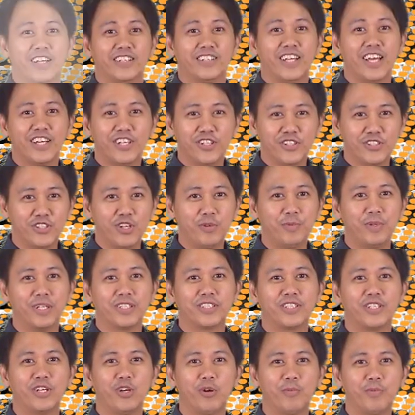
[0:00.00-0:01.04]
Thank you so
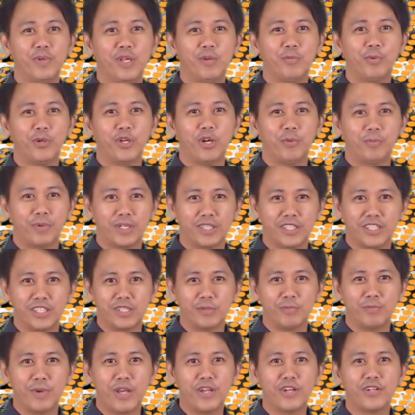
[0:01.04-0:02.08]
much, COP, for your
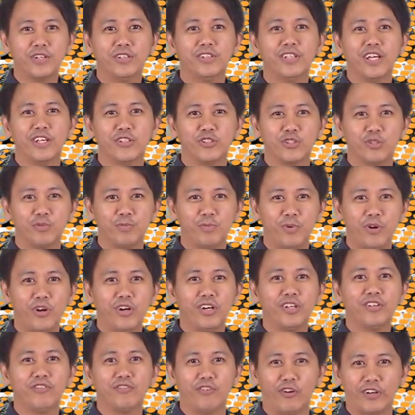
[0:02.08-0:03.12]
participation and
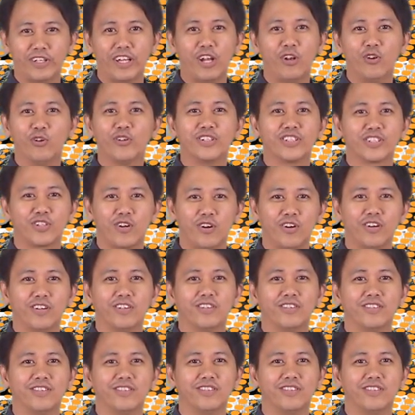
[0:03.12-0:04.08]
support for the Lux Call.